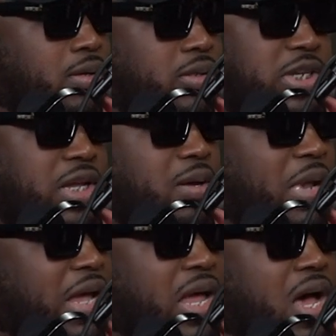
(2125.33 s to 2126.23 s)
GM
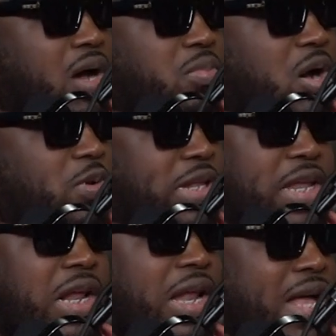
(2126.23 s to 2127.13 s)
like, nah, bro. We
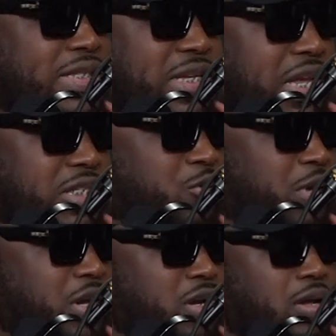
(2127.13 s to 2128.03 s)
did a lot to get you
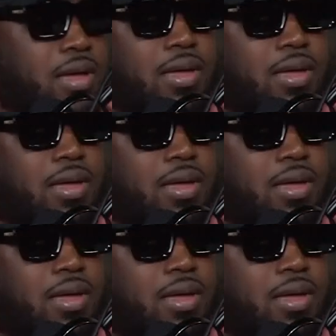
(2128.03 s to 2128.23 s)
here.